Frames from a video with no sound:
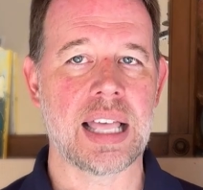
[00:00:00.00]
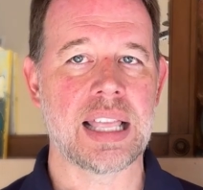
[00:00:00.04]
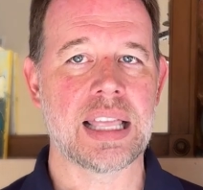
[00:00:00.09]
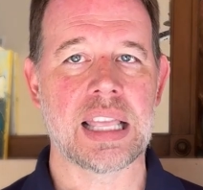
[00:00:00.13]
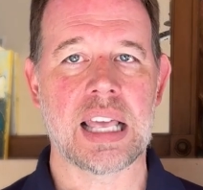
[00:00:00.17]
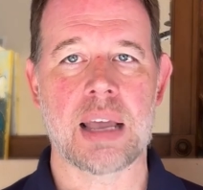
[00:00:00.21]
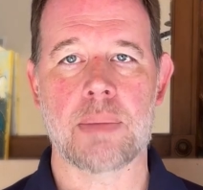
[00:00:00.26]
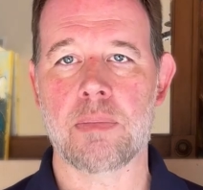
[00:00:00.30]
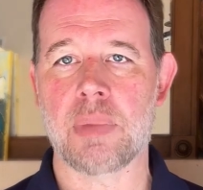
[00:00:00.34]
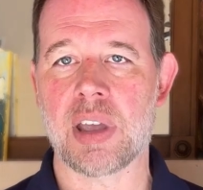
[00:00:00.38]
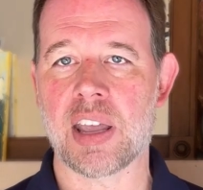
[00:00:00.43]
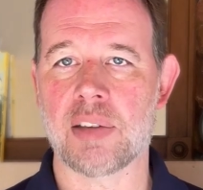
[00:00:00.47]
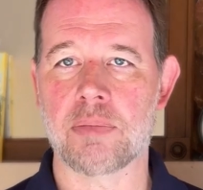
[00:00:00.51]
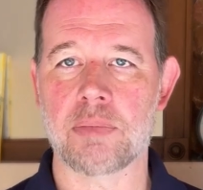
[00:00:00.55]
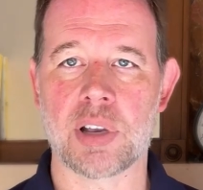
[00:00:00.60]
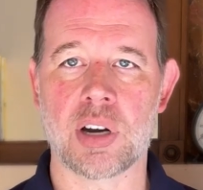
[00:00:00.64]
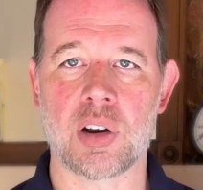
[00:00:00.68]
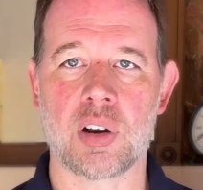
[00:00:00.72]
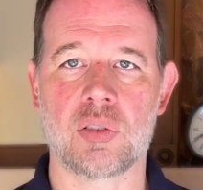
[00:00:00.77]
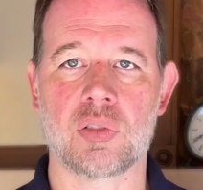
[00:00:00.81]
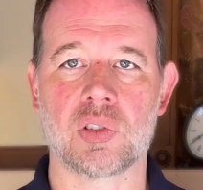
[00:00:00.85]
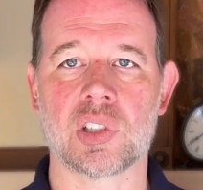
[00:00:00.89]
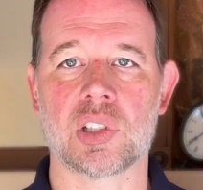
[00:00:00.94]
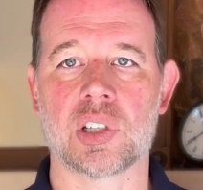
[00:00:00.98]
that may have been
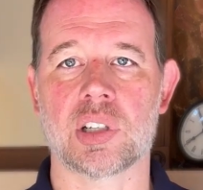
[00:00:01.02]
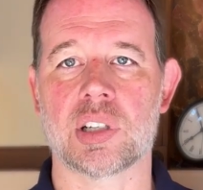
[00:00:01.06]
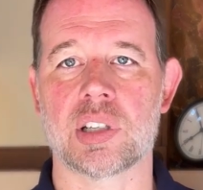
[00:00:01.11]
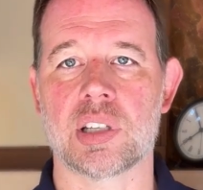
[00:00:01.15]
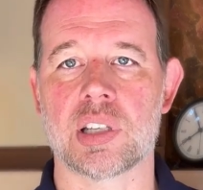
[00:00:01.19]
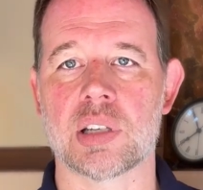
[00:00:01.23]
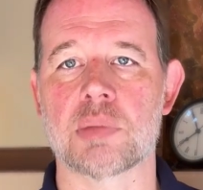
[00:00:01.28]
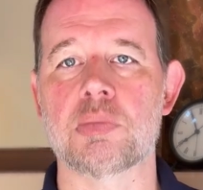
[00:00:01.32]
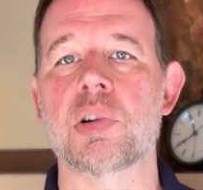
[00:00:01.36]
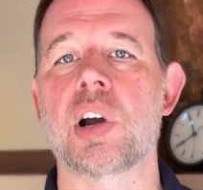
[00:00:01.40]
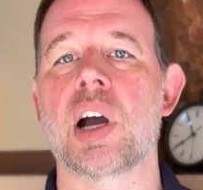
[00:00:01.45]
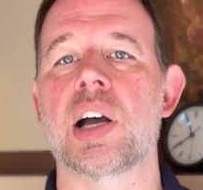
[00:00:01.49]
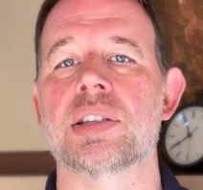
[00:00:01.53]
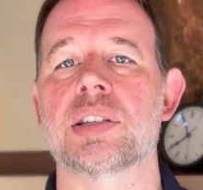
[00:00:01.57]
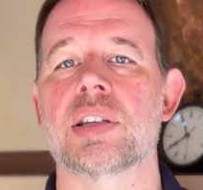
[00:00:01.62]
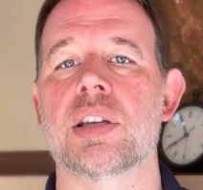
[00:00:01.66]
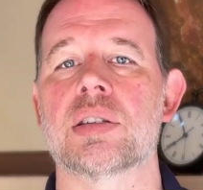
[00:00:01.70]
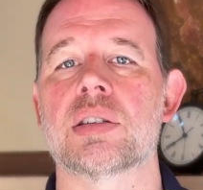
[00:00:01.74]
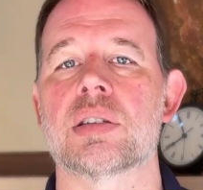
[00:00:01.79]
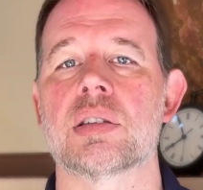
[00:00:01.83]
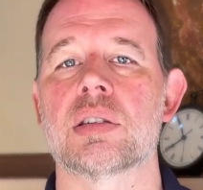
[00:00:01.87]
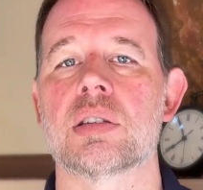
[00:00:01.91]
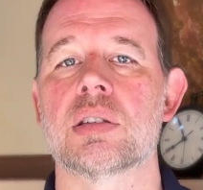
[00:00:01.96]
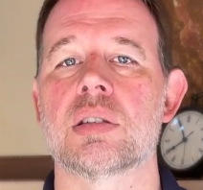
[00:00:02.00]
overlooked in this
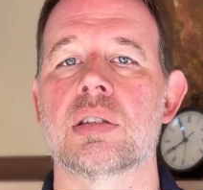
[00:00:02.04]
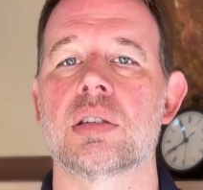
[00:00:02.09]
process.